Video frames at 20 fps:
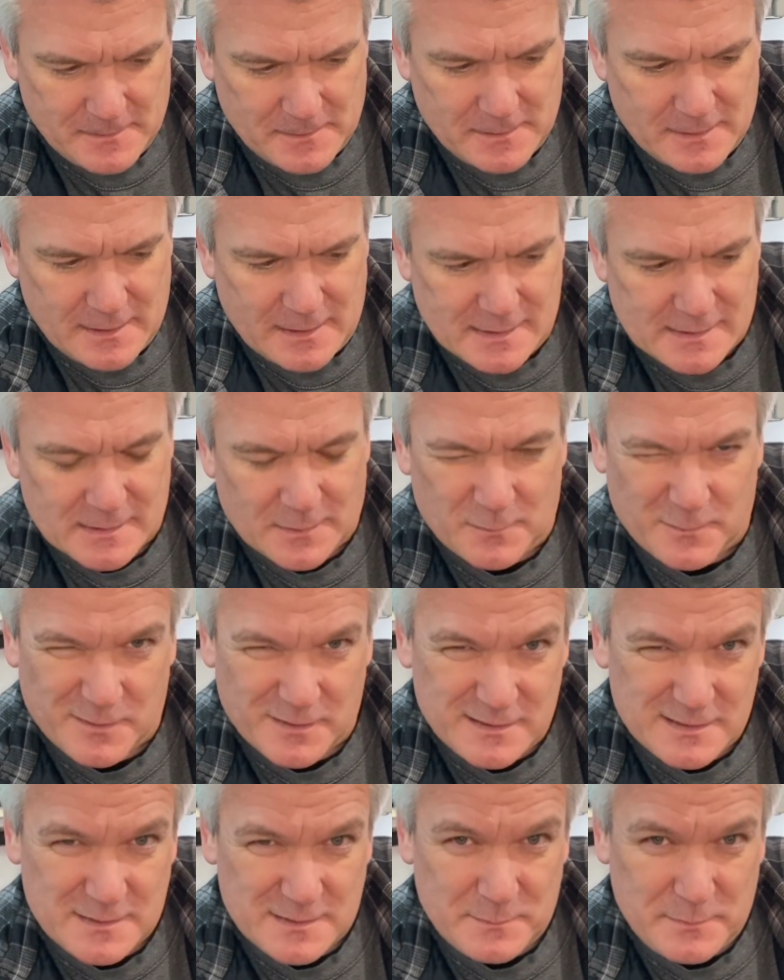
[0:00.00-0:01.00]
is it
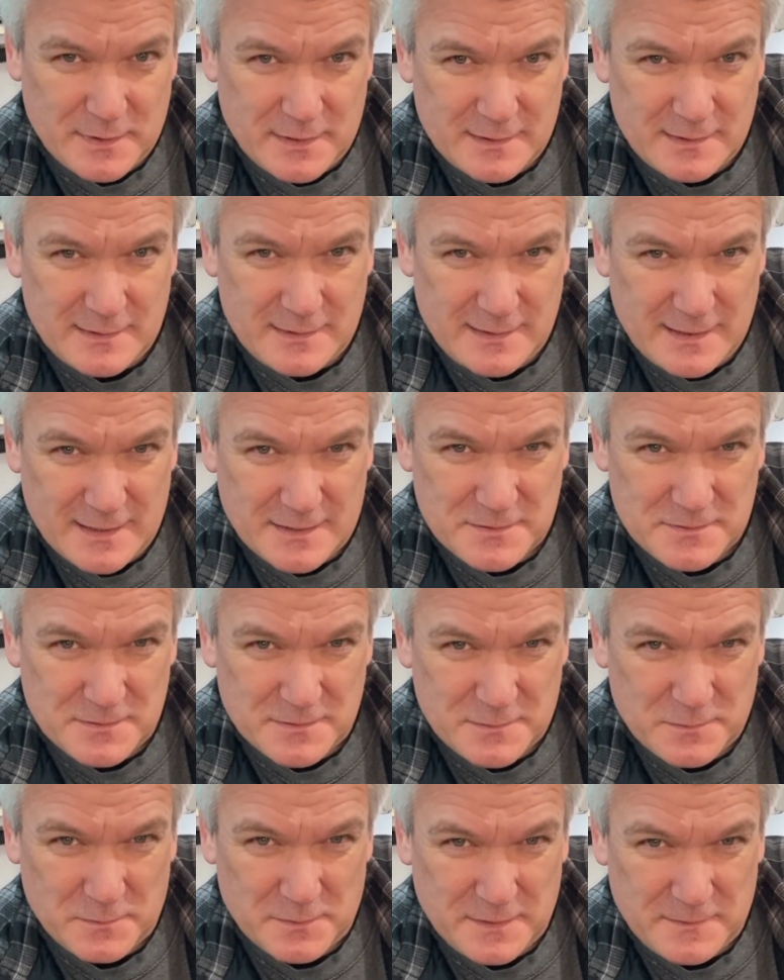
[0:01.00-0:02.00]
worth spending the extra
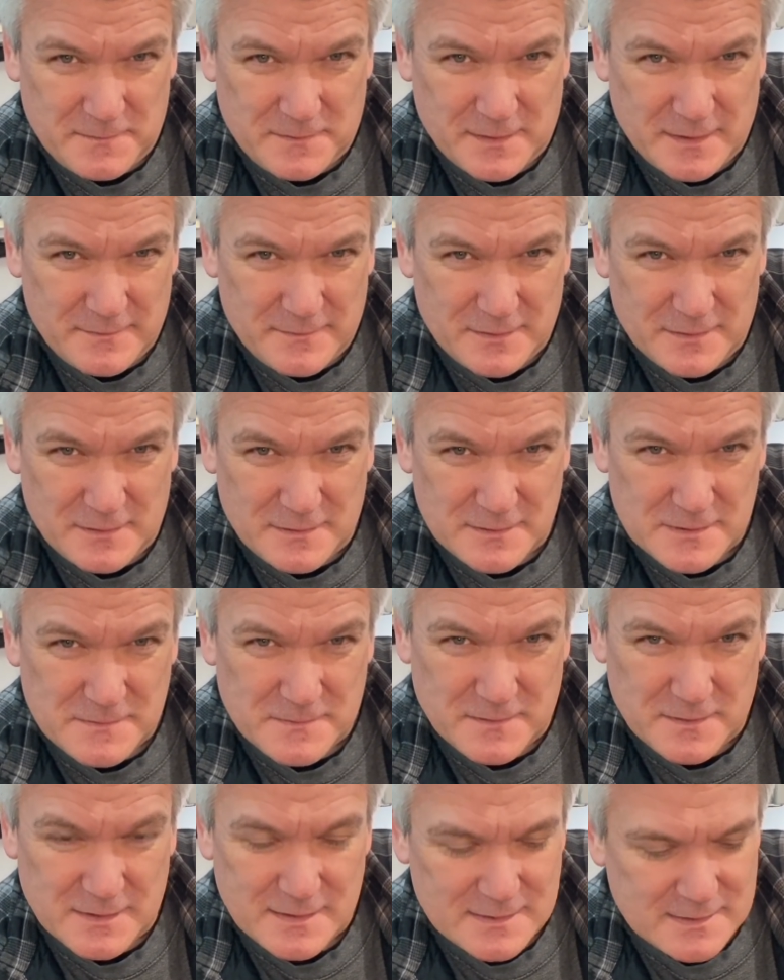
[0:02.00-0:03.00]
$25 for
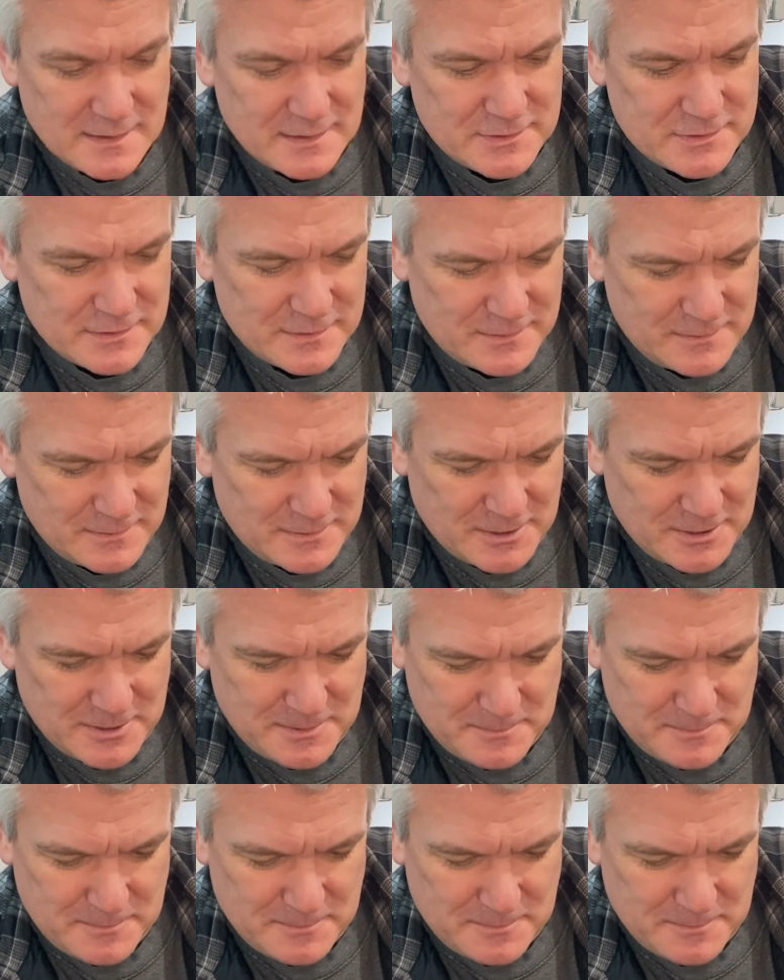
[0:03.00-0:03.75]
an extension cord?